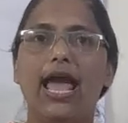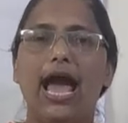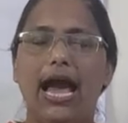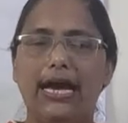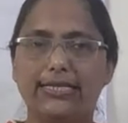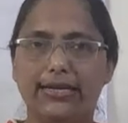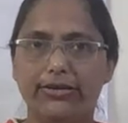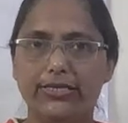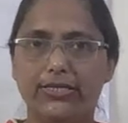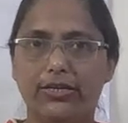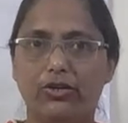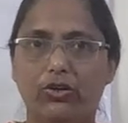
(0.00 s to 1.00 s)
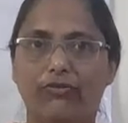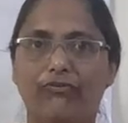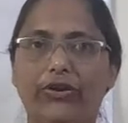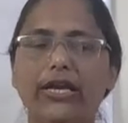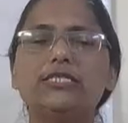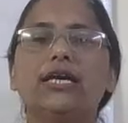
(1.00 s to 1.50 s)
as a result of
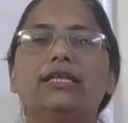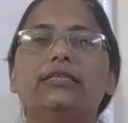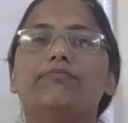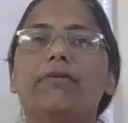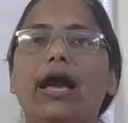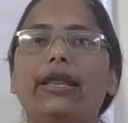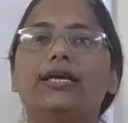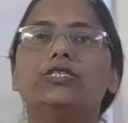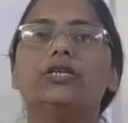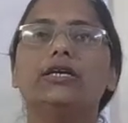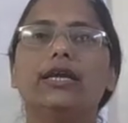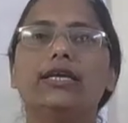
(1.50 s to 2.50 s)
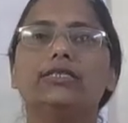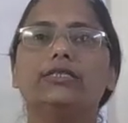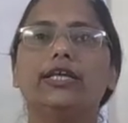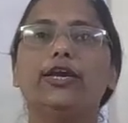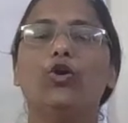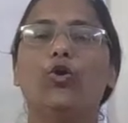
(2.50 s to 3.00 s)
which the manager is
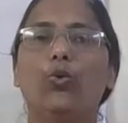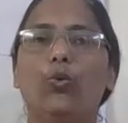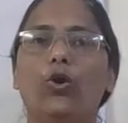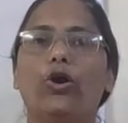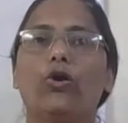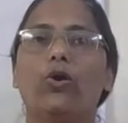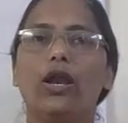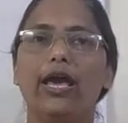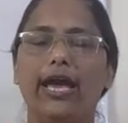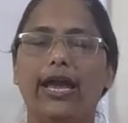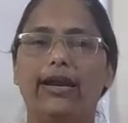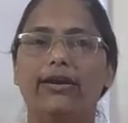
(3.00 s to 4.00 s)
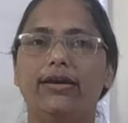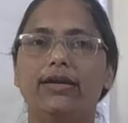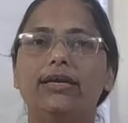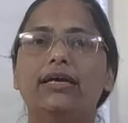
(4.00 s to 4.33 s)
the overall head.